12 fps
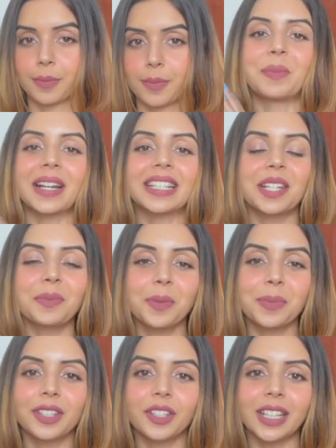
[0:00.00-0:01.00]
Tip number
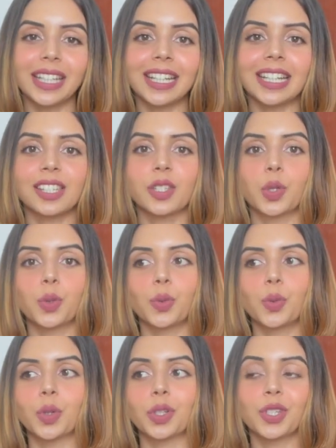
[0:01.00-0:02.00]
3 is to
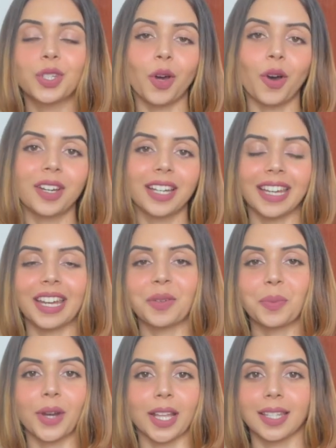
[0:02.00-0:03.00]
talk in
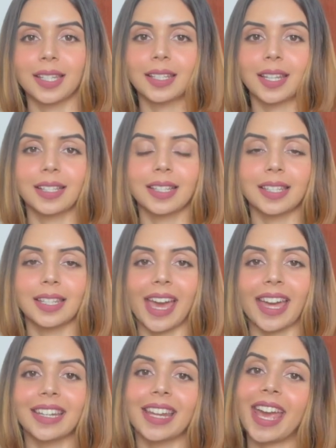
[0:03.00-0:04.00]
present tense and
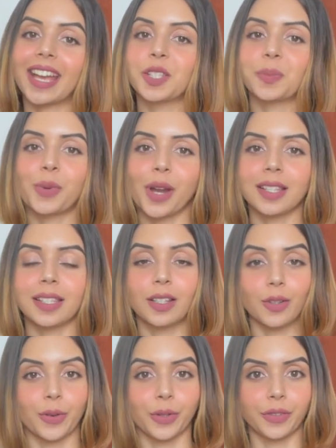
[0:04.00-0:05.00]
express a lot
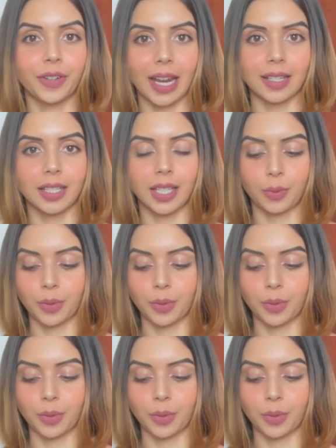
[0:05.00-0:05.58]
of gratitude.